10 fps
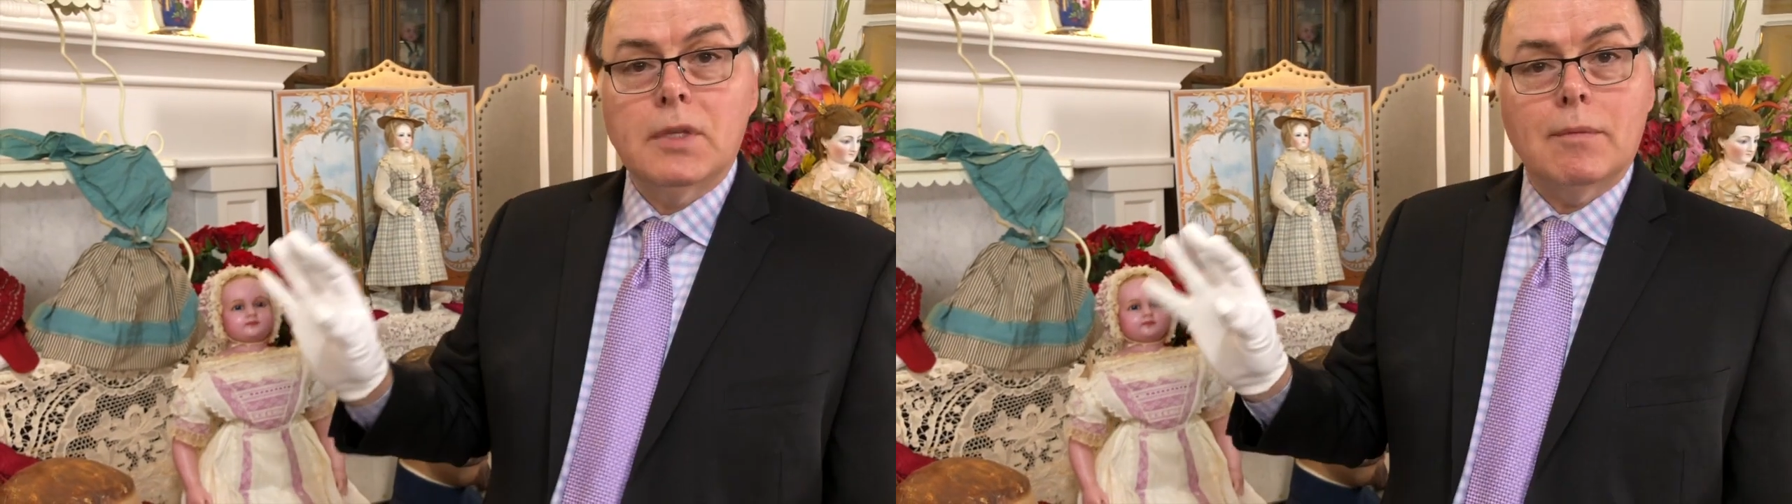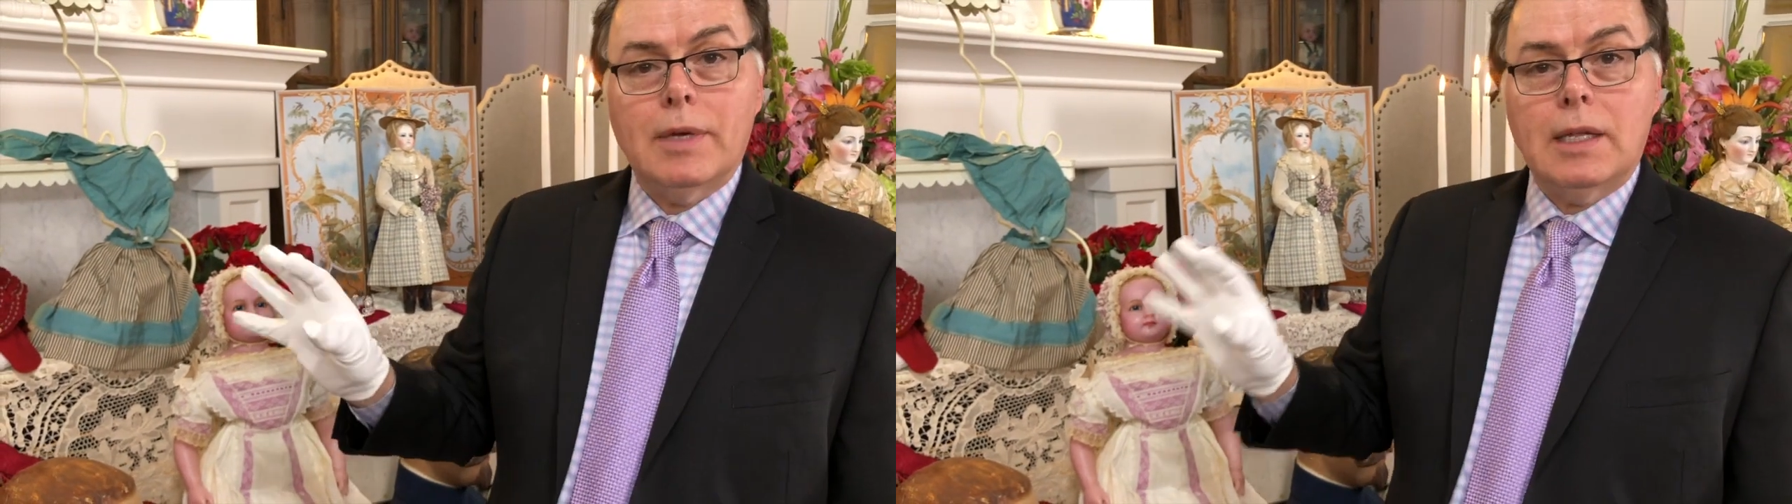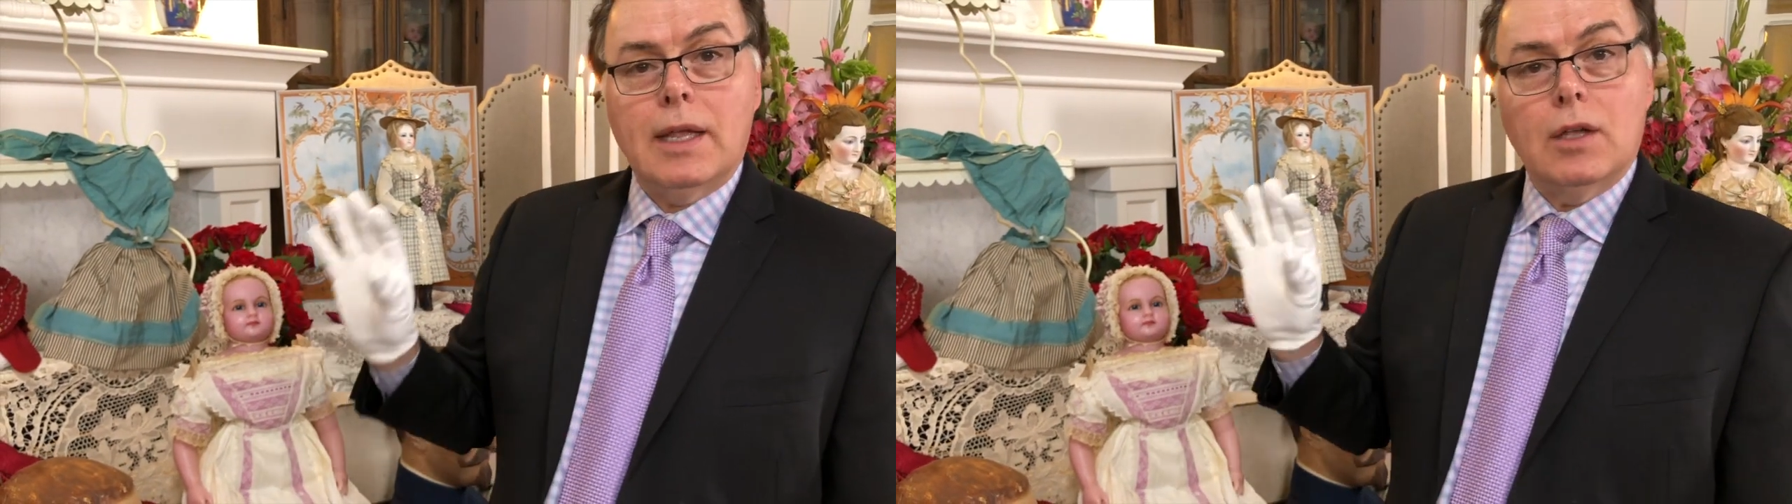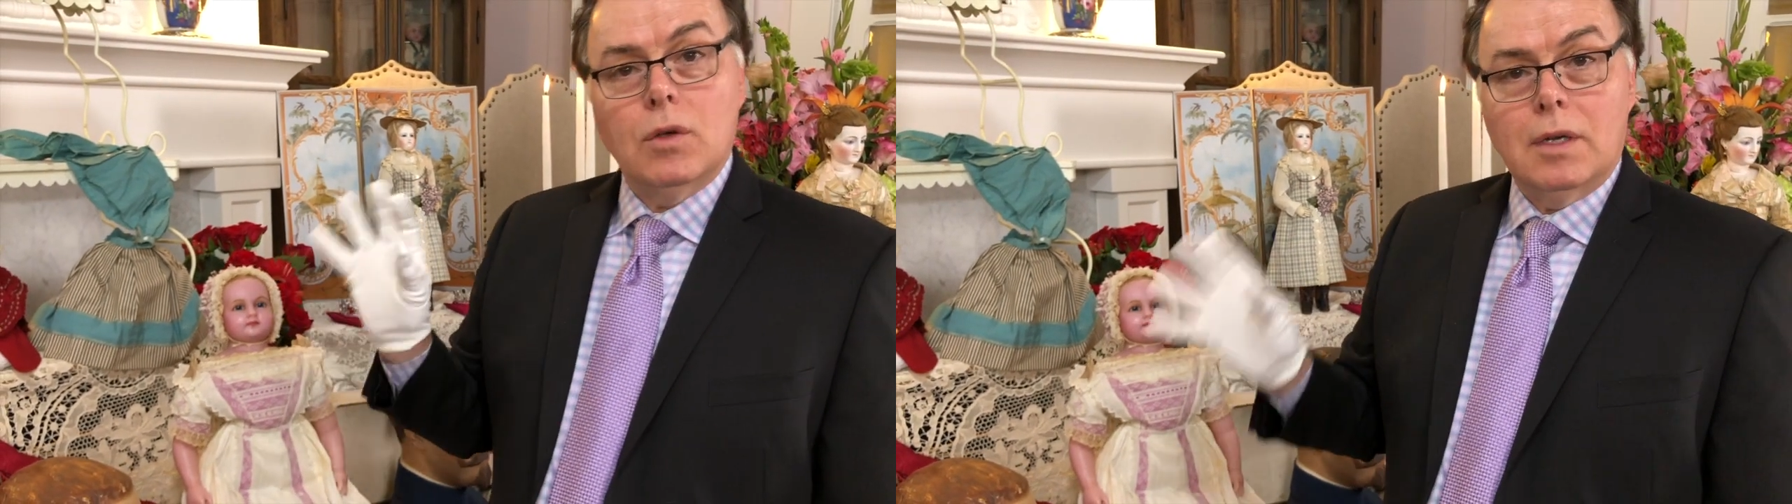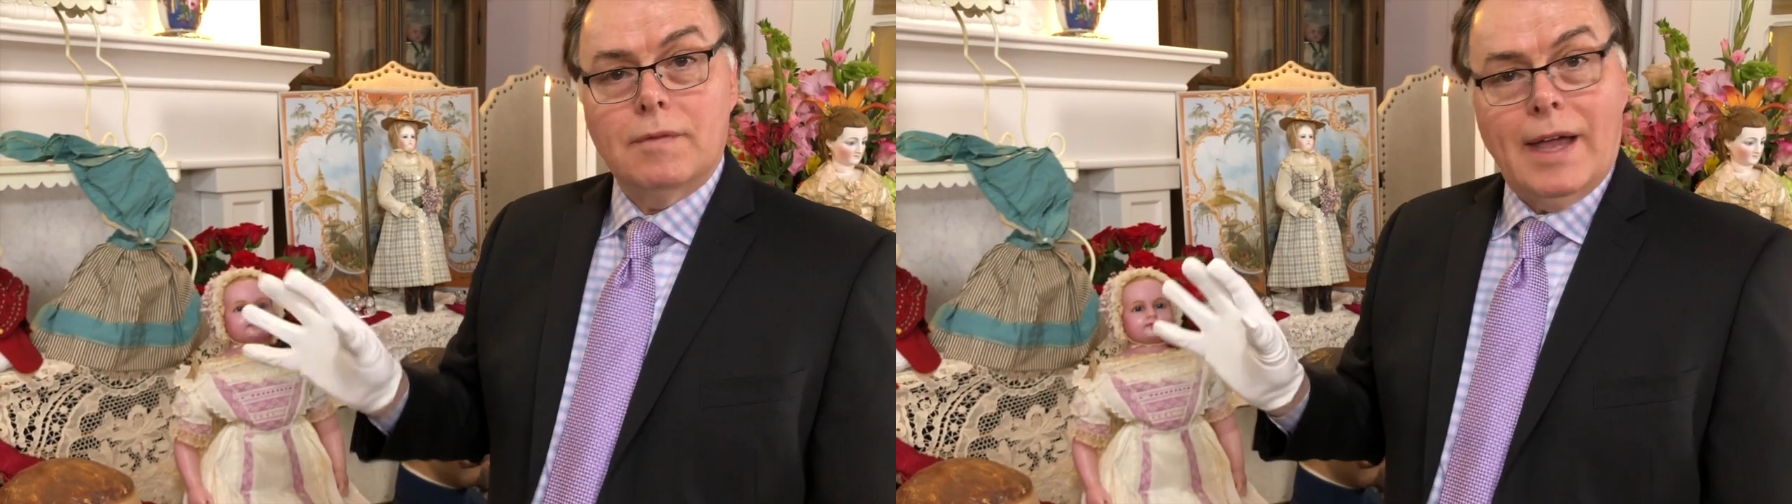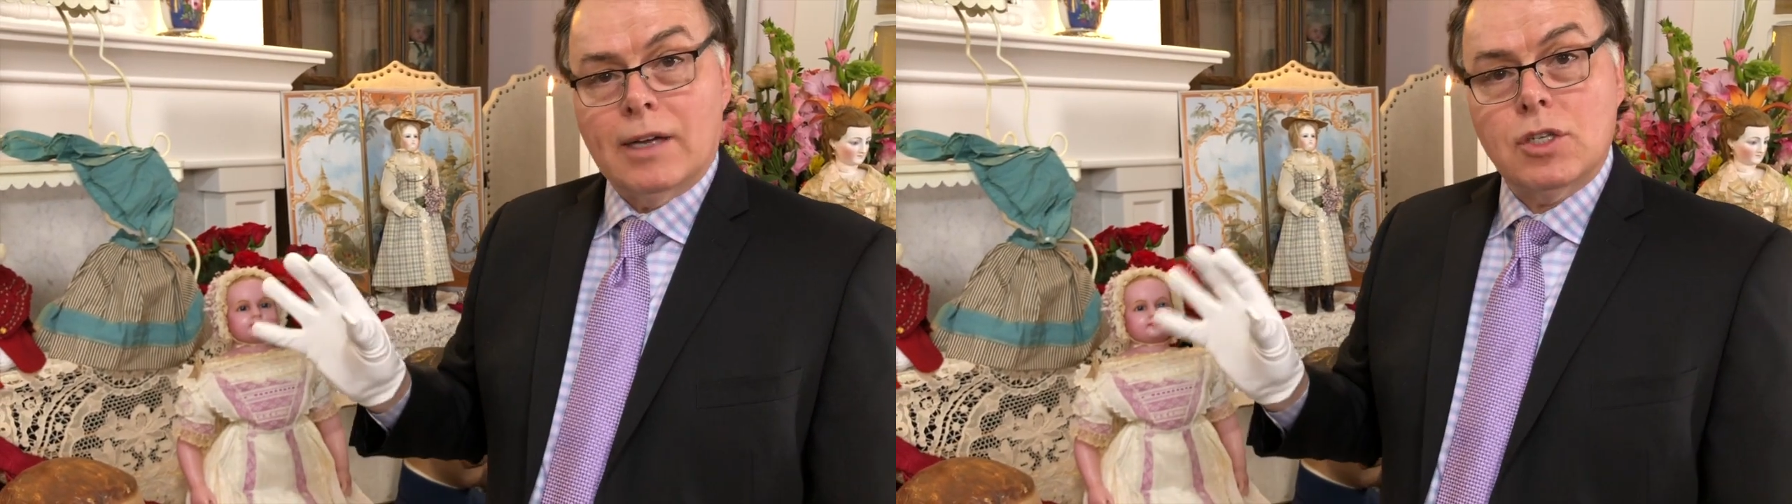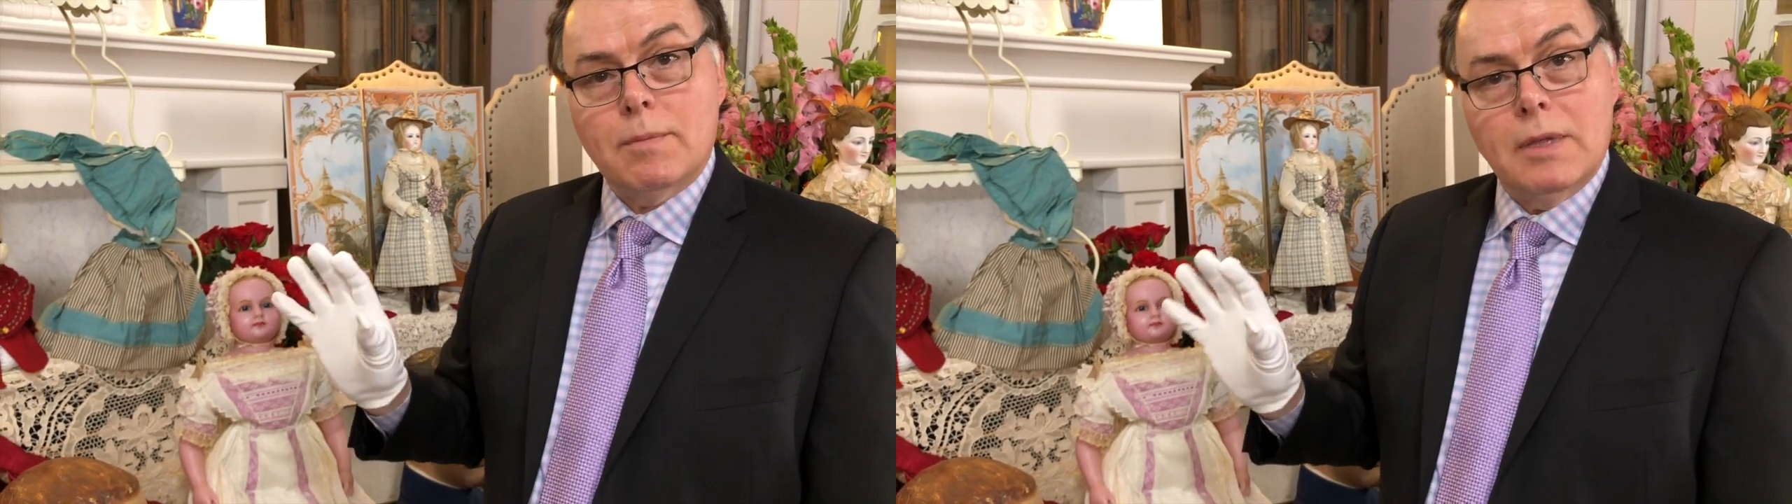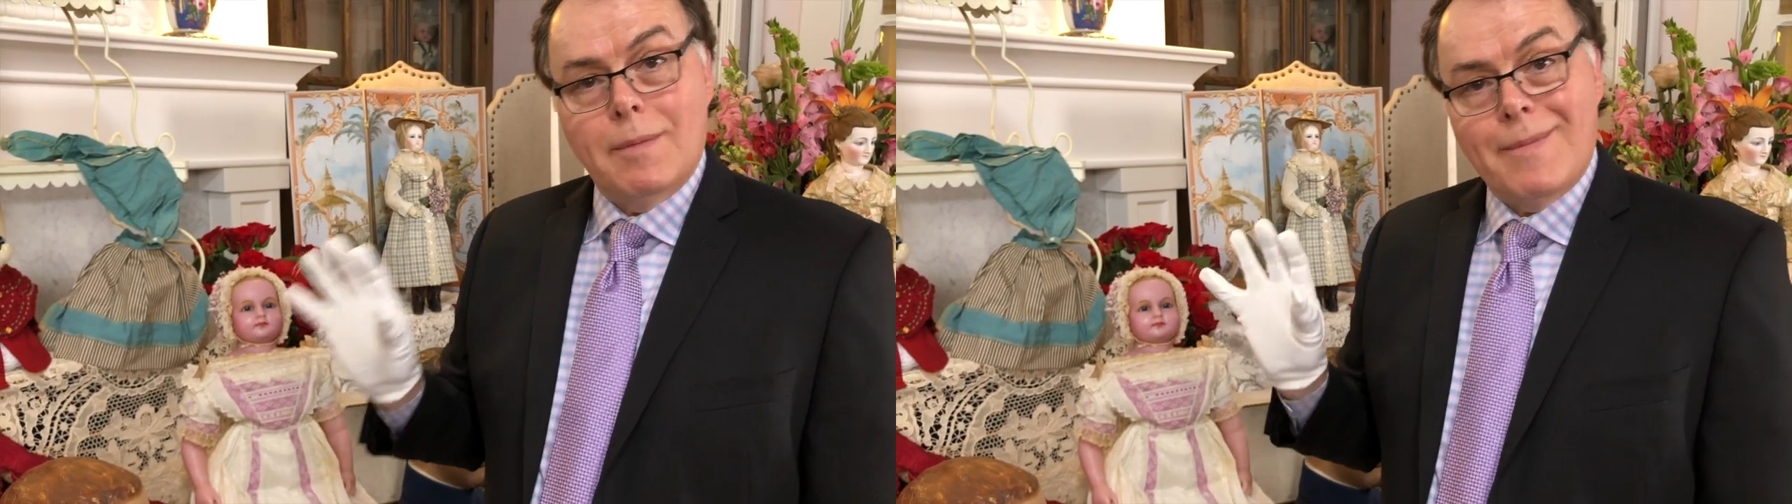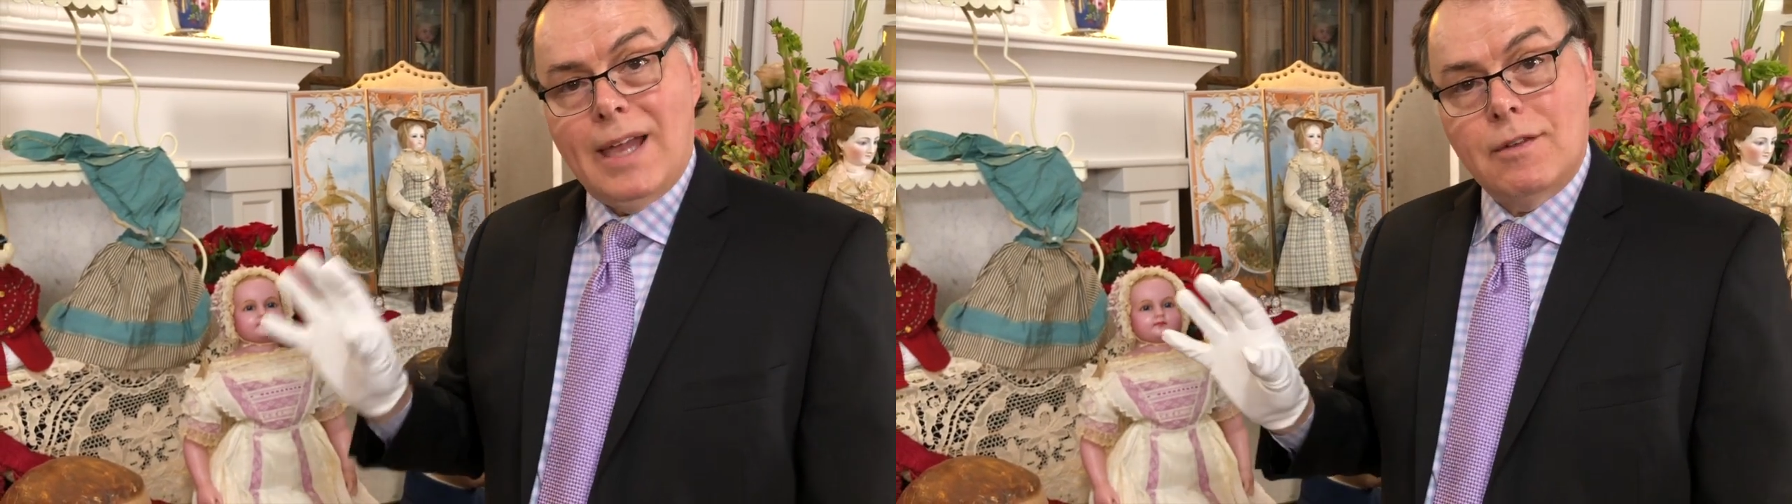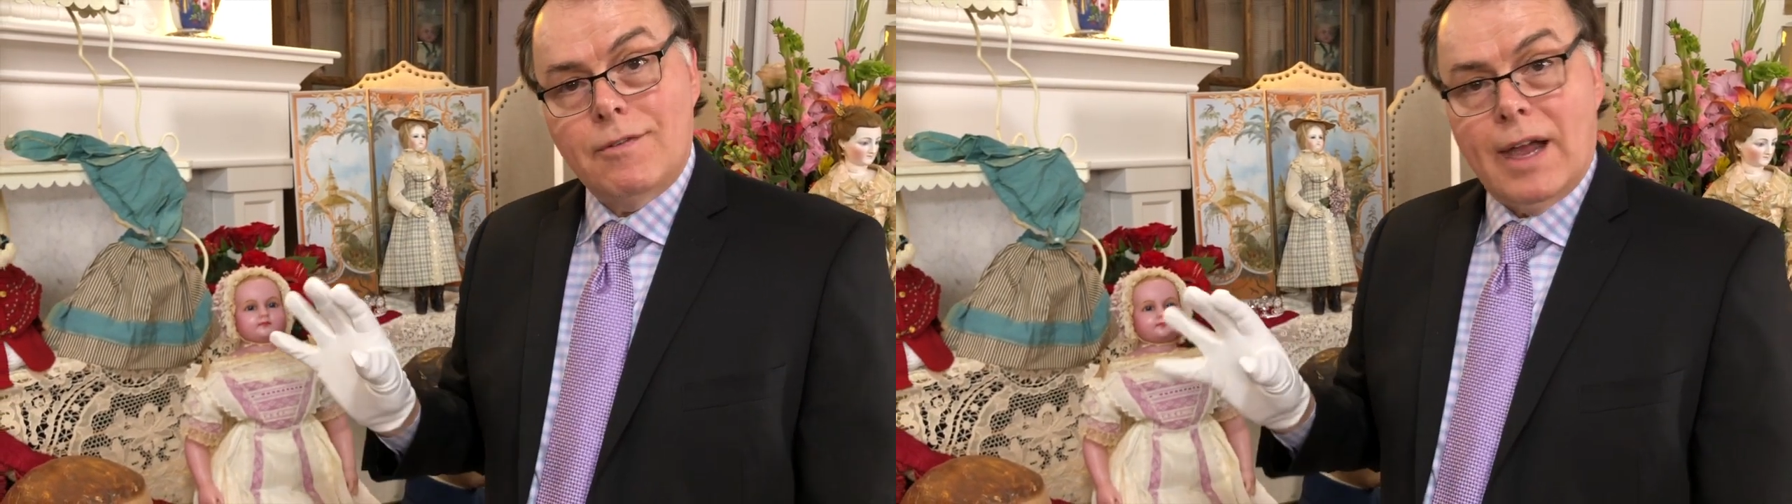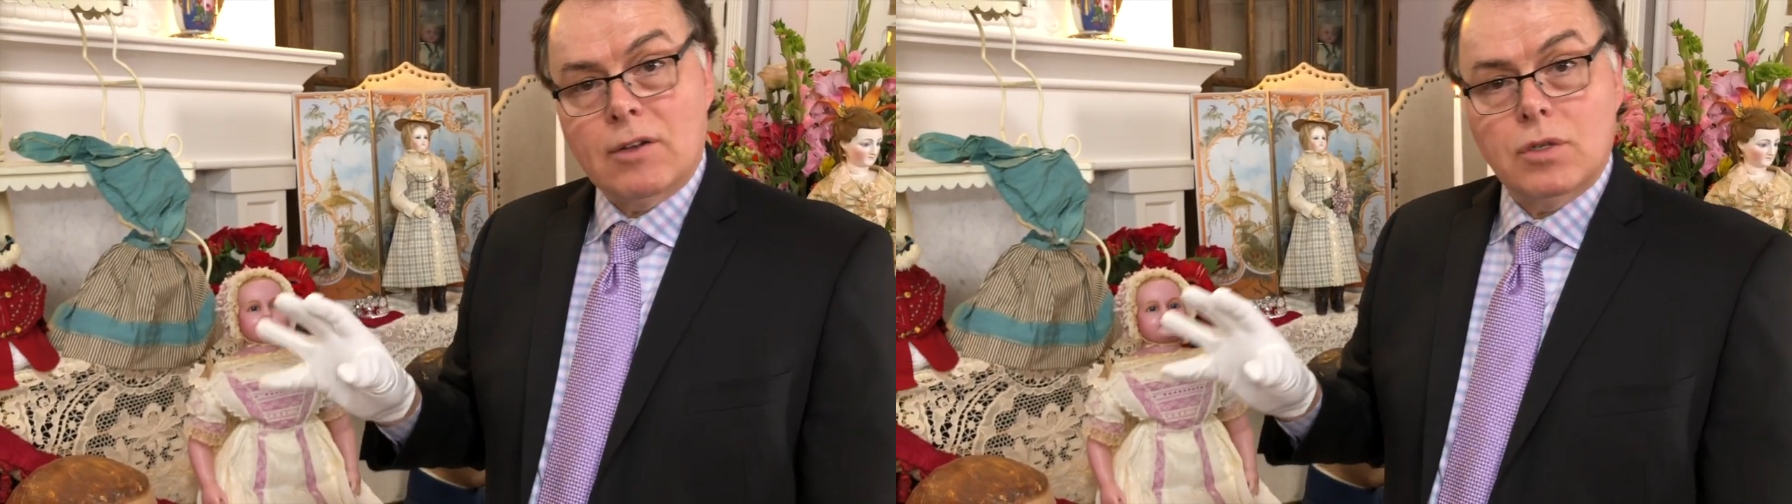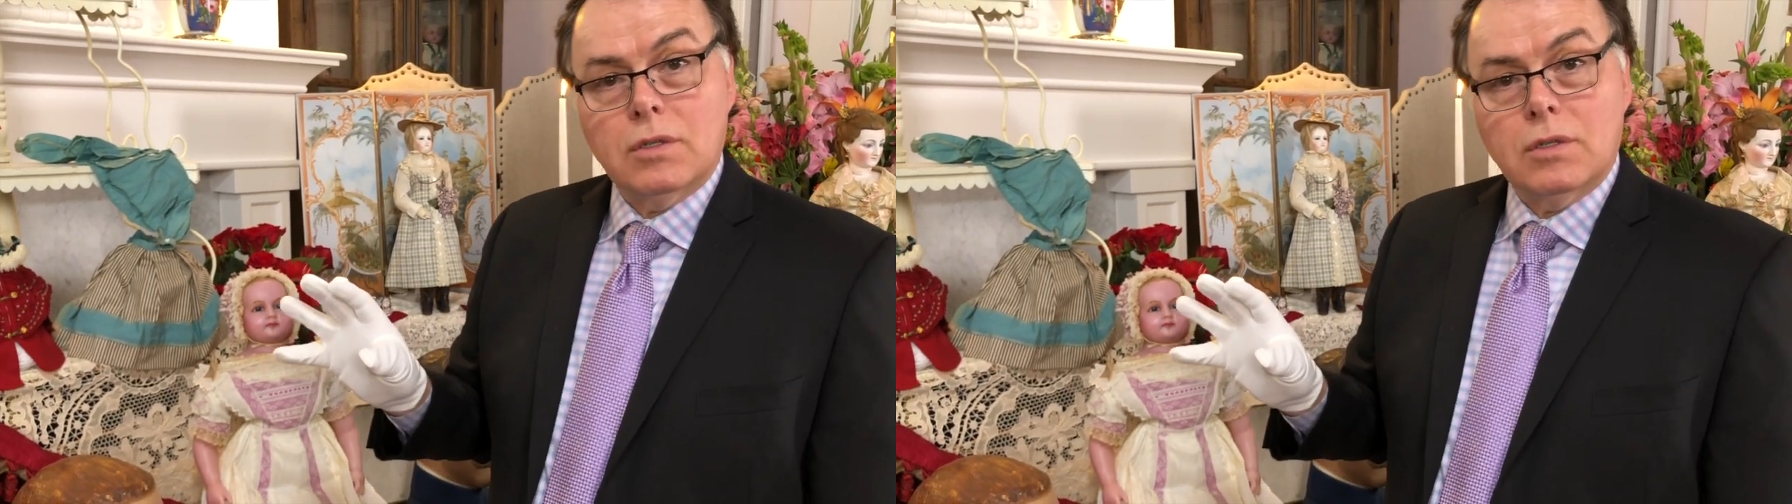but it could have actually been the manufacturer,